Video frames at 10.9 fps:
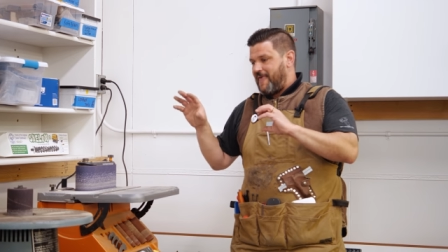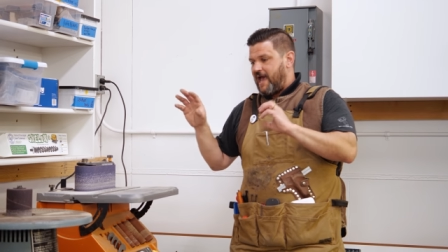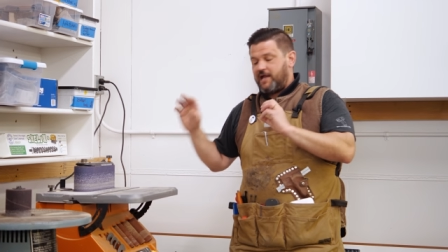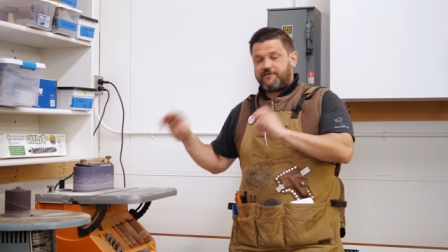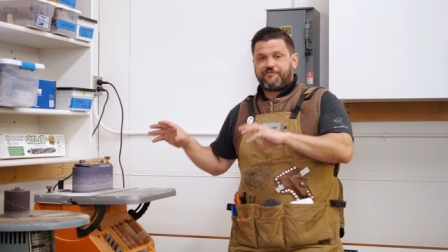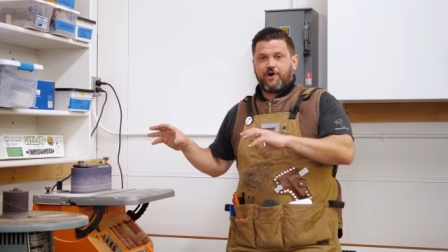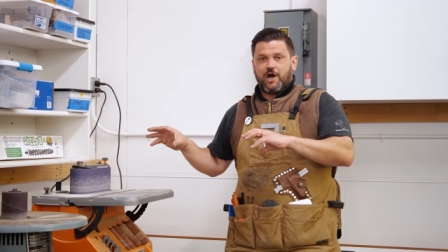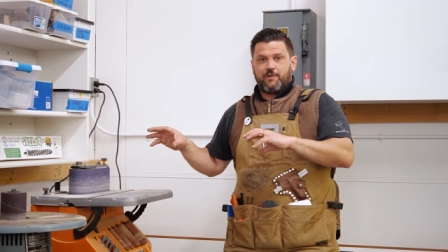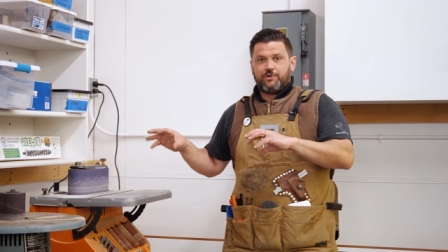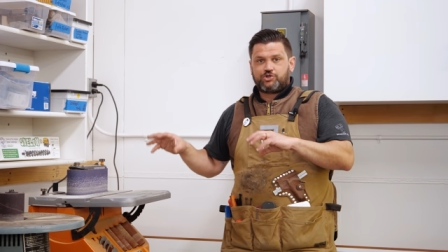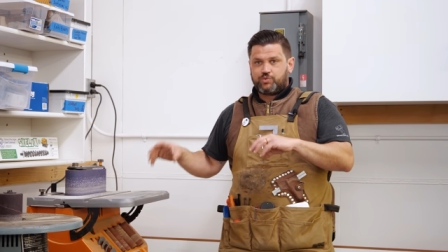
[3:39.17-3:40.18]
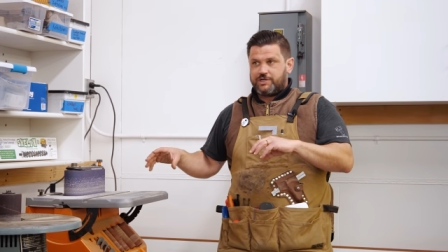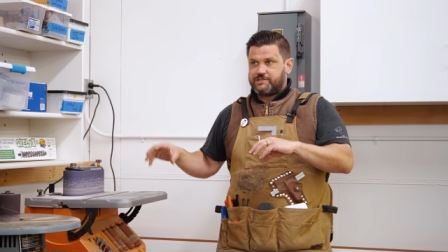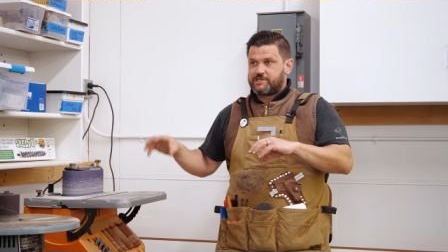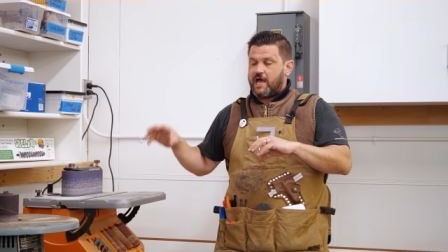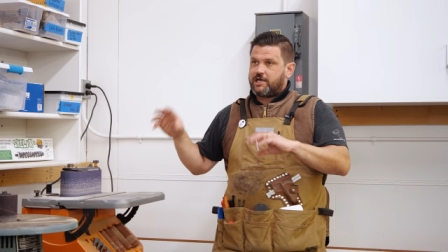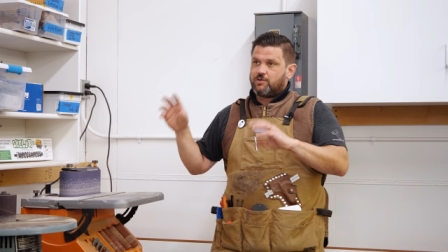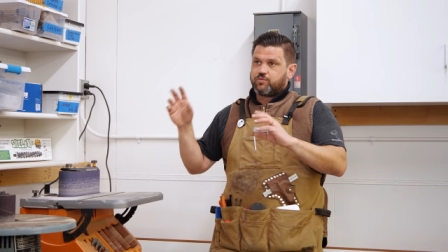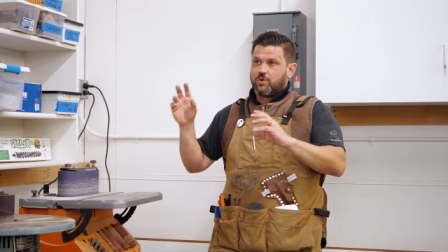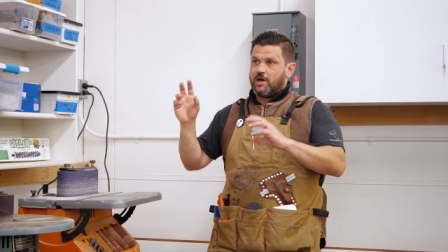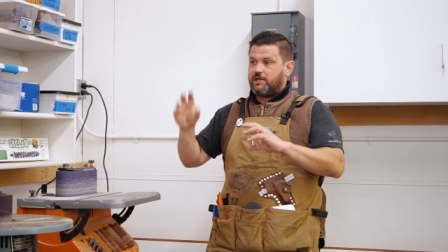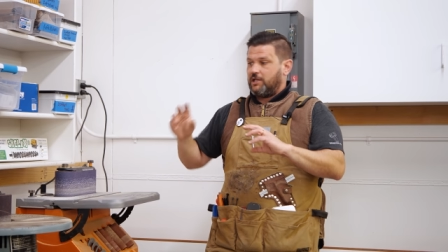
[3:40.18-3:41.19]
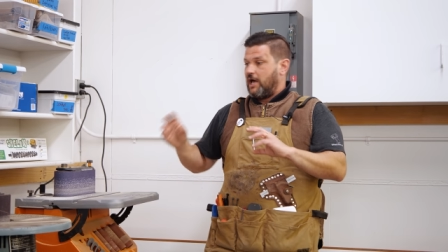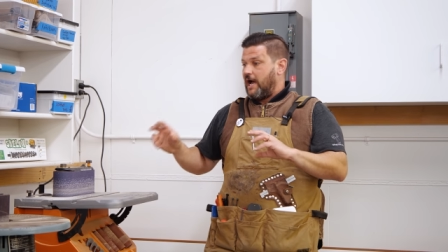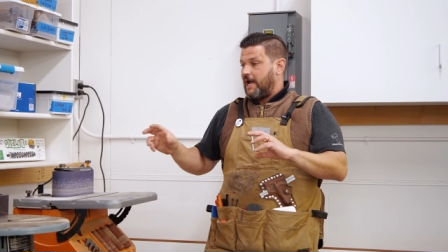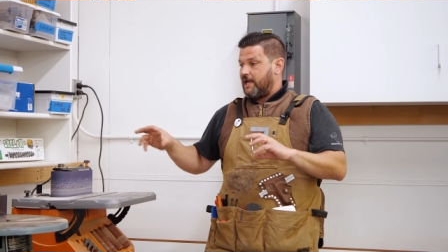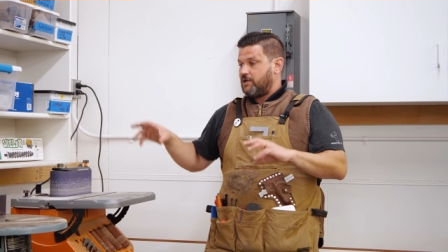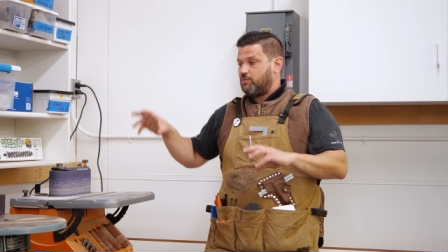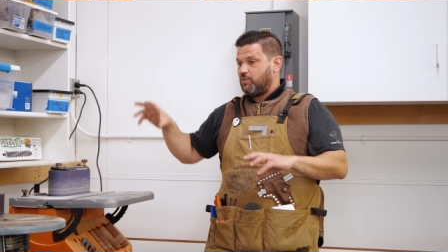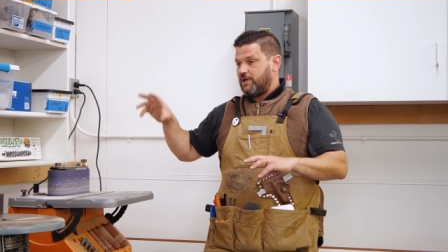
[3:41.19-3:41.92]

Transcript: I had a thought, which was I could run a line